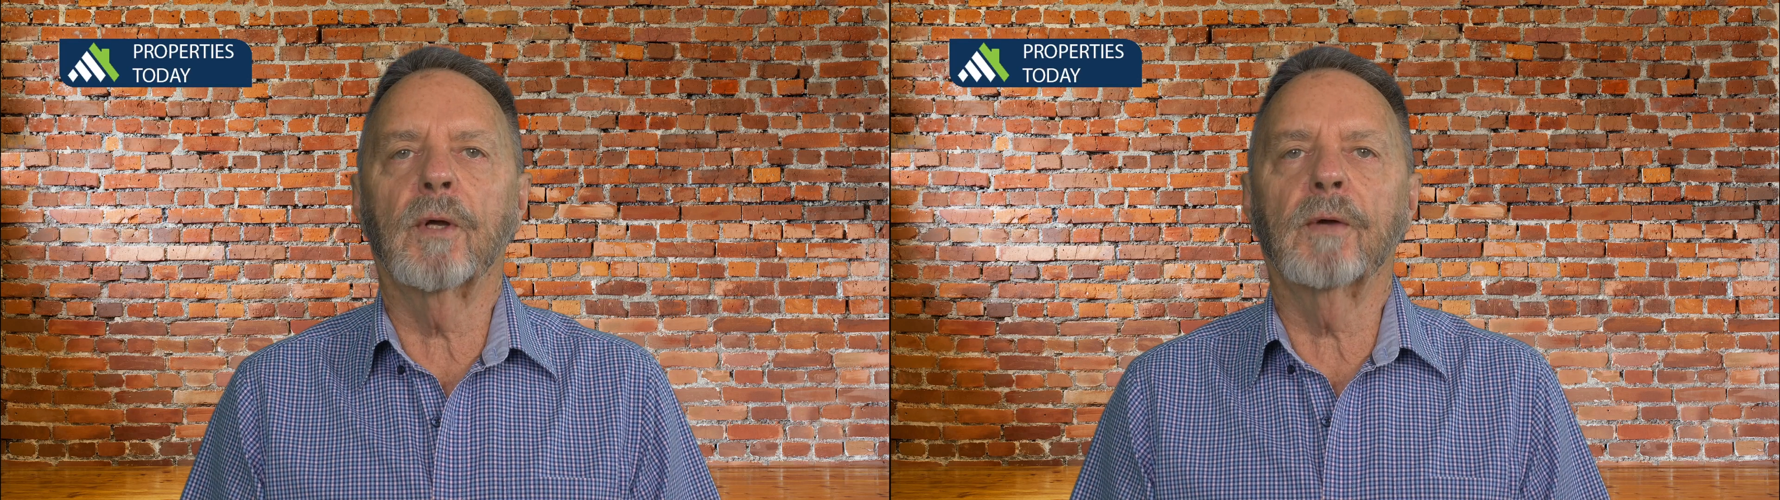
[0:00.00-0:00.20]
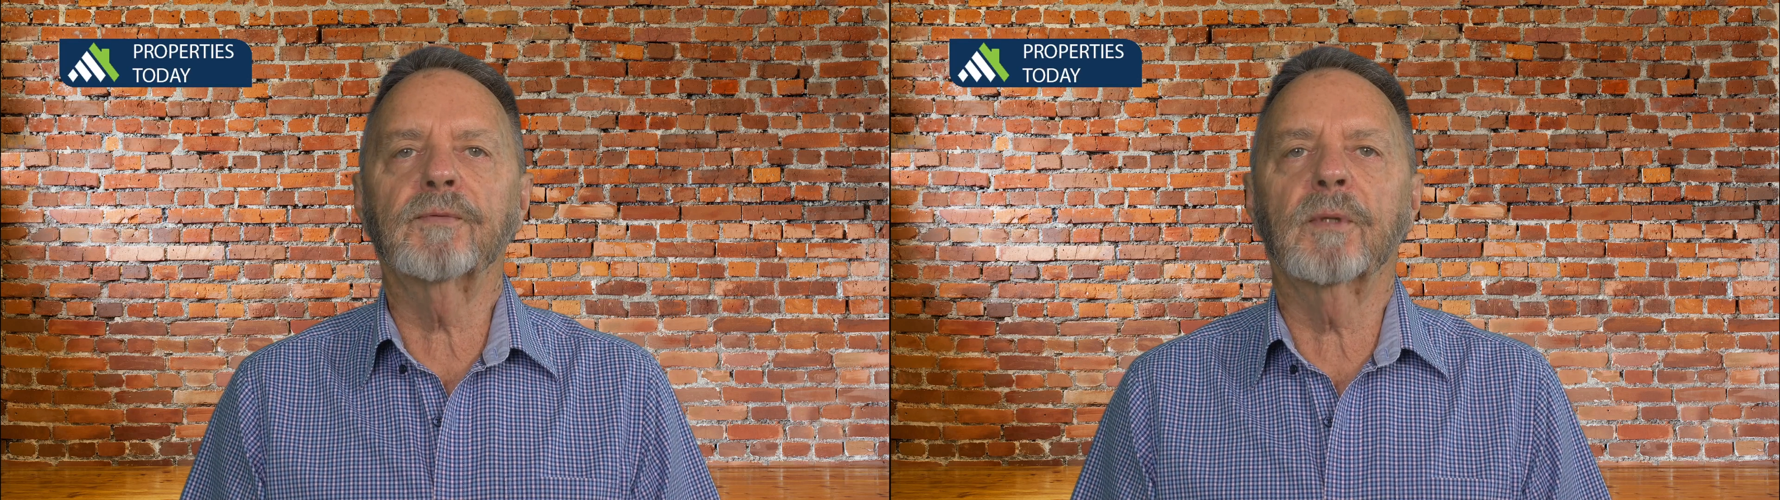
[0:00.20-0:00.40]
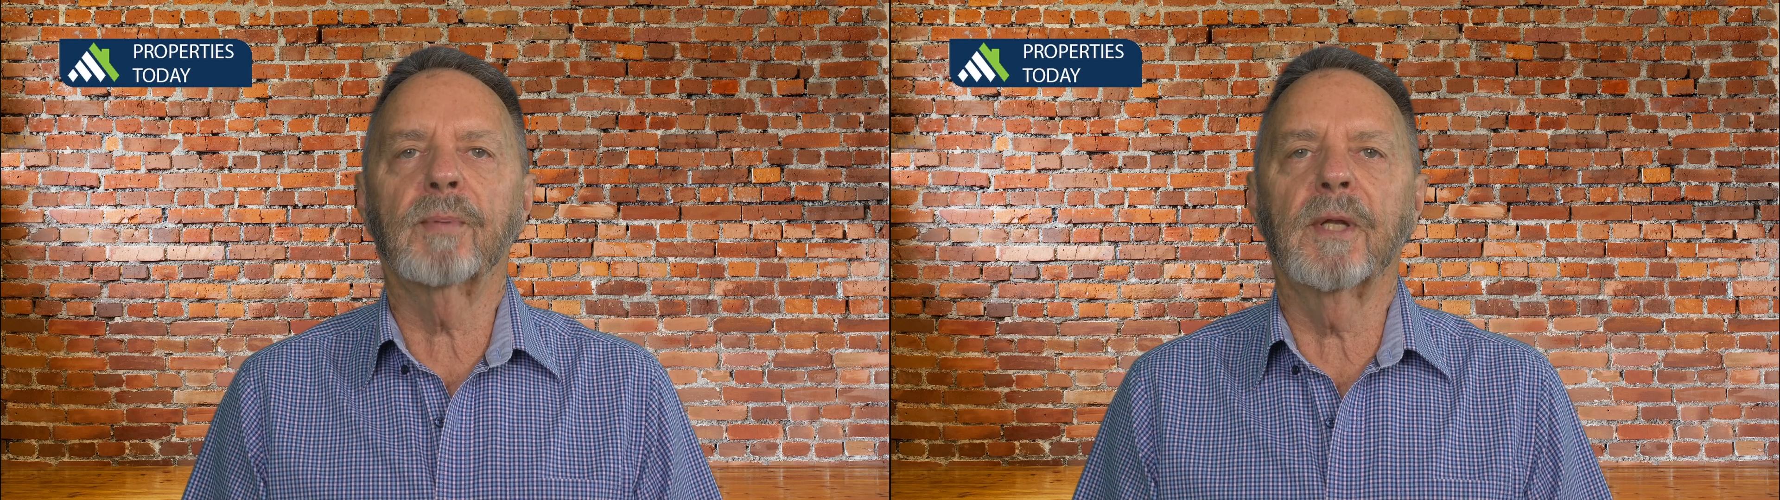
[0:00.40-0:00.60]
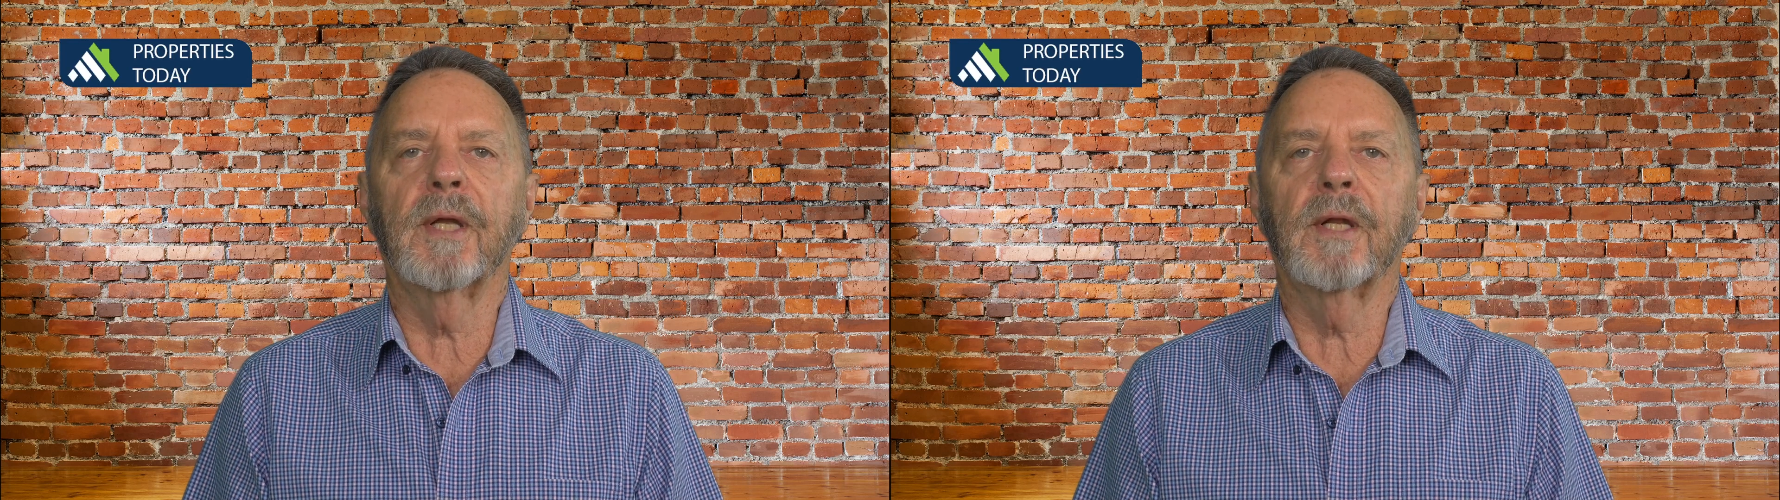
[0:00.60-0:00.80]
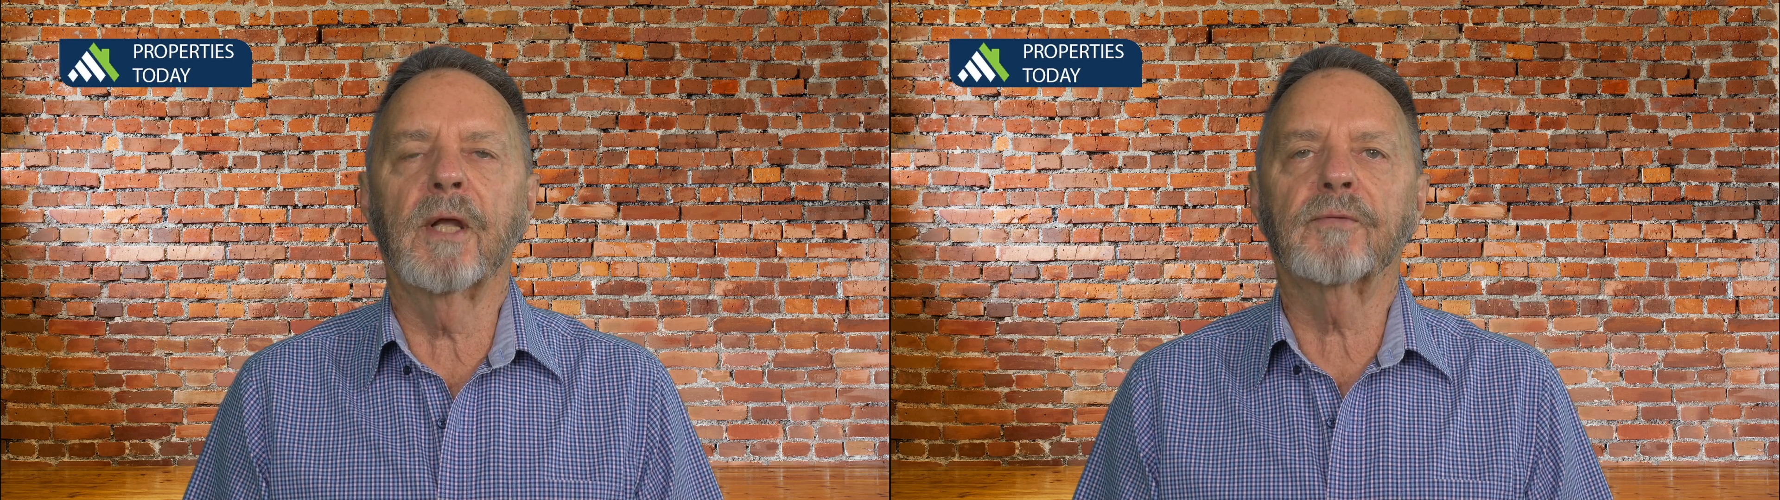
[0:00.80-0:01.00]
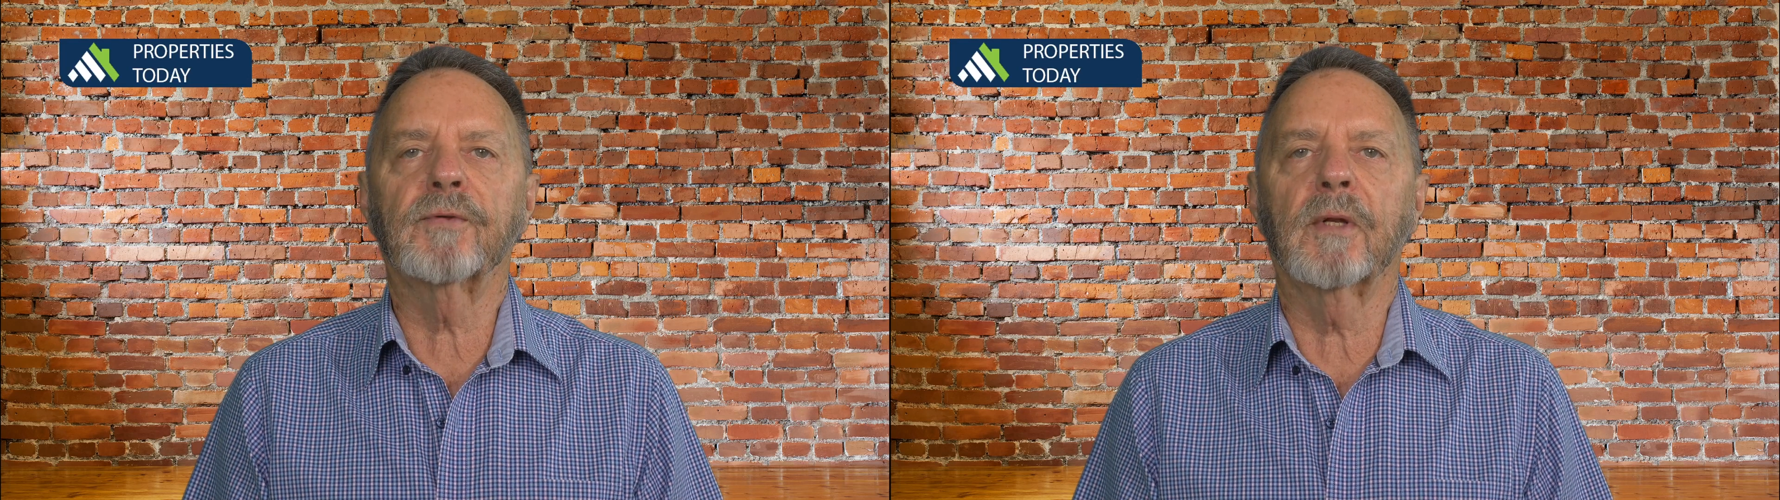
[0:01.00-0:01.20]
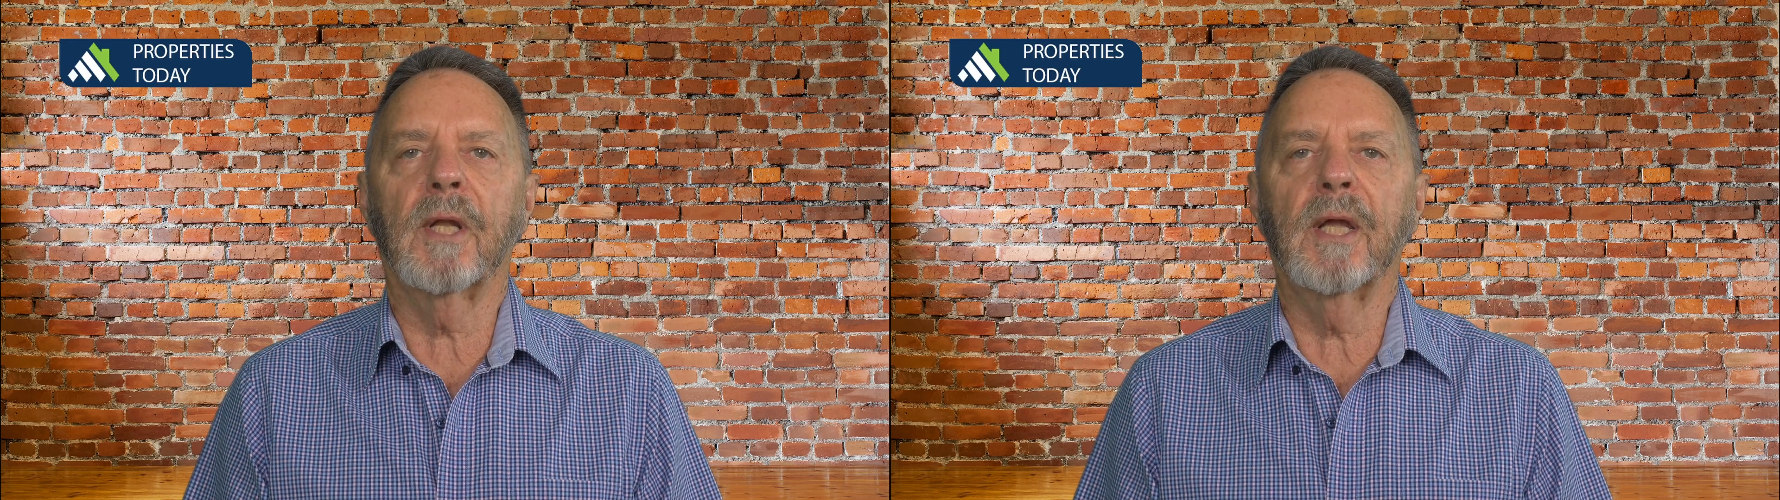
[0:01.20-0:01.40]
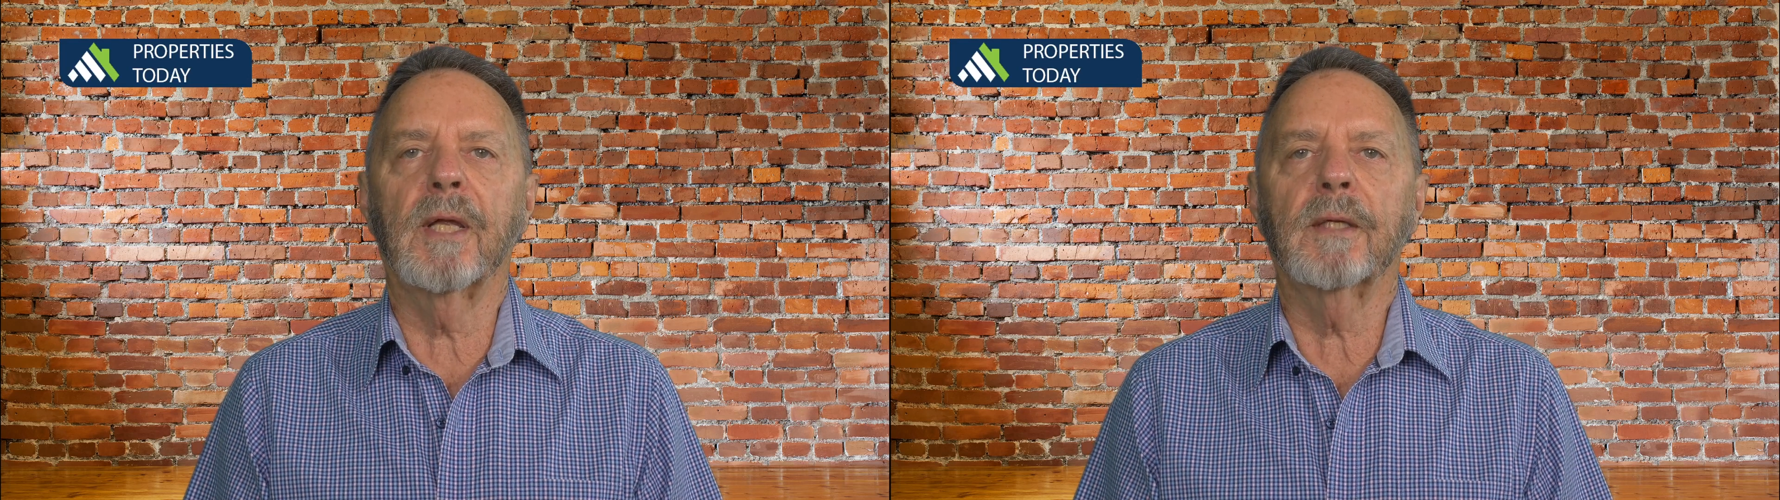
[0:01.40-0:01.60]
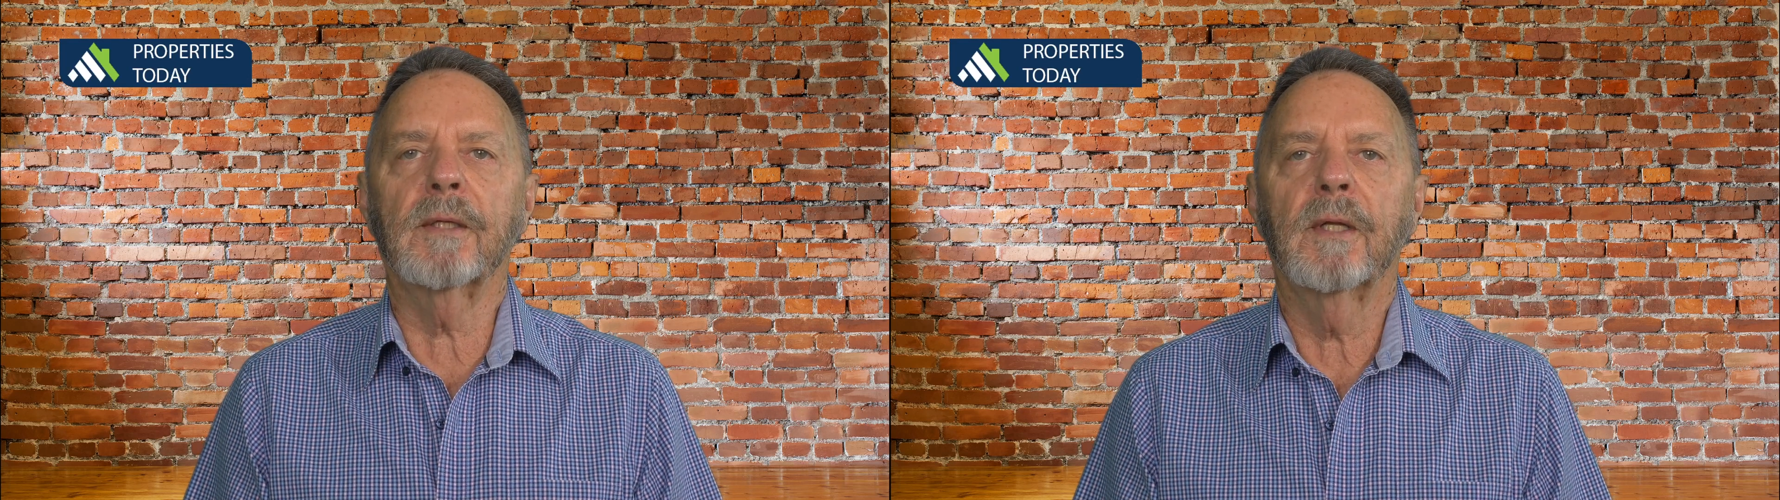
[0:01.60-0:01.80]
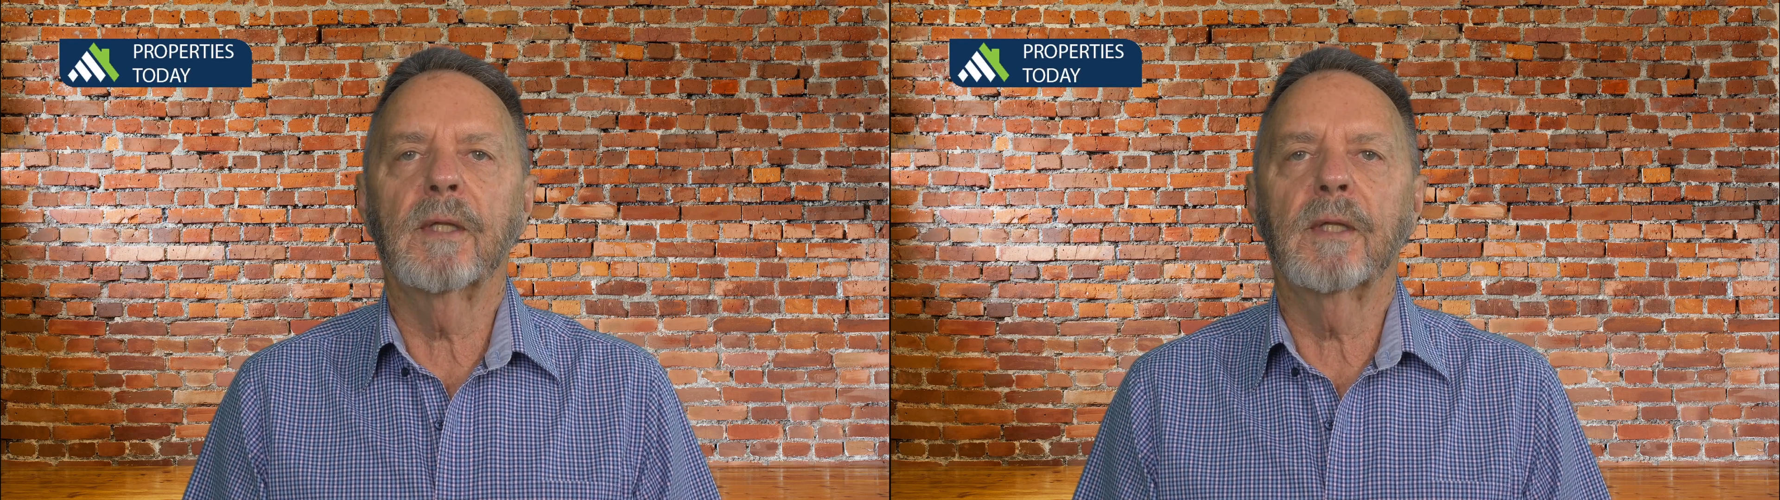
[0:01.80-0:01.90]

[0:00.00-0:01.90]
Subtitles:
off-the-plan house and land,